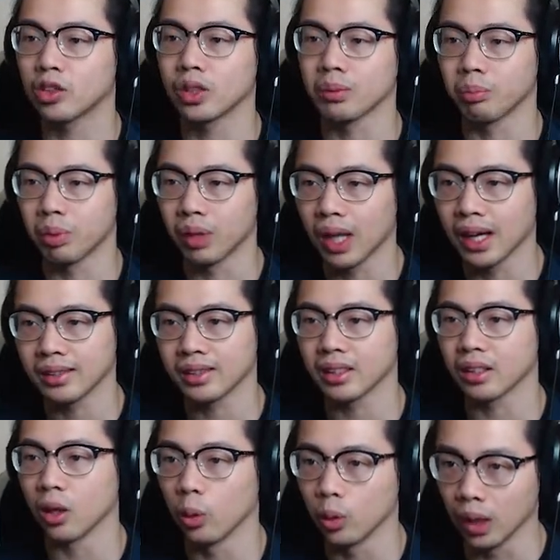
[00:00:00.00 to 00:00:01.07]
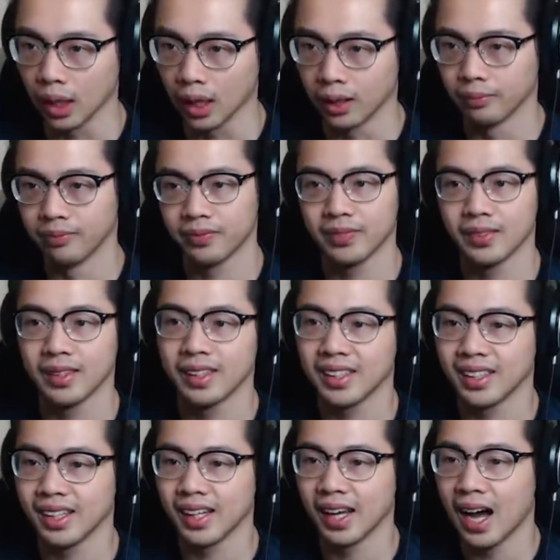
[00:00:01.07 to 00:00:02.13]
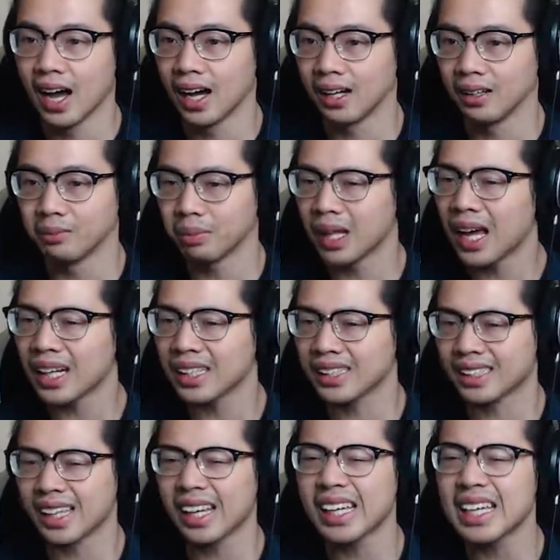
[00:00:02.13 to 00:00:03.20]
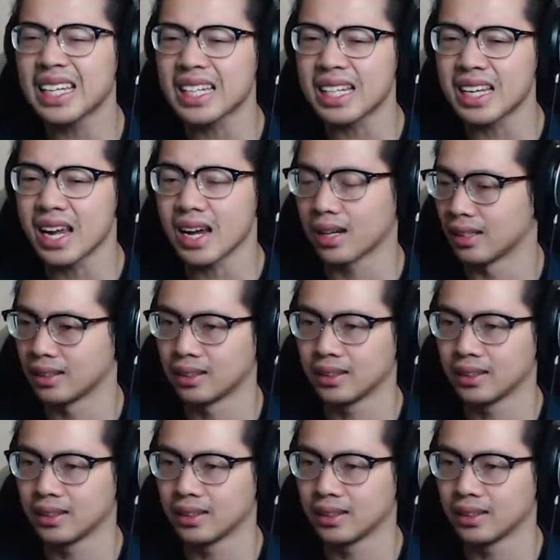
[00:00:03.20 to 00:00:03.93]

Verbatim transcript: or drink Bloxy Cola? Um, Bloxade.